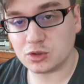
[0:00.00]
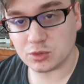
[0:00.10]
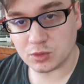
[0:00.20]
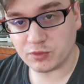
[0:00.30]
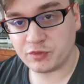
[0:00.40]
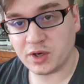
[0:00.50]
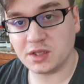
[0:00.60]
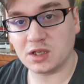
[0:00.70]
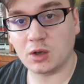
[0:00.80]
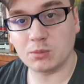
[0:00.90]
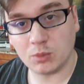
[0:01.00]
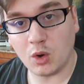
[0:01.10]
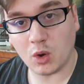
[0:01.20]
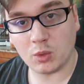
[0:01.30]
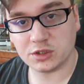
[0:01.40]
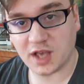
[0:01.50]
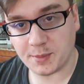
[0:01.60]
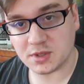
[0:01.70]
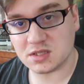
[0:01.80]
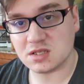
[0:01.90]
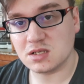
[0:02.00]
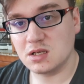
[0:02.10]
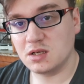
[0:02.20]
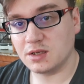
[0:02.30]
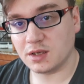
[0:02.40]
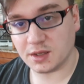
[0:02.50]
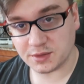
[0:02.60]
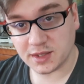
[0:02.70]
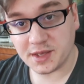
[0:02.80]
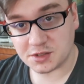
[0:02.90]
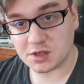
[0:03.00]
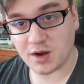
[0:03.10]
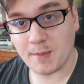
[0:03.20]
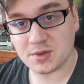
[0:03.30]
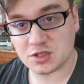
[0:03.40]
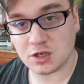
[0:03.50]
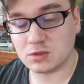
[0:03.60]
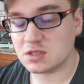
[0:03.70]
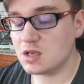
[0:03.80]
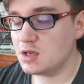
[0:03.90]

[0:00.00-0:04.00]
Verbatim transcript: to find out more what happens in later episodes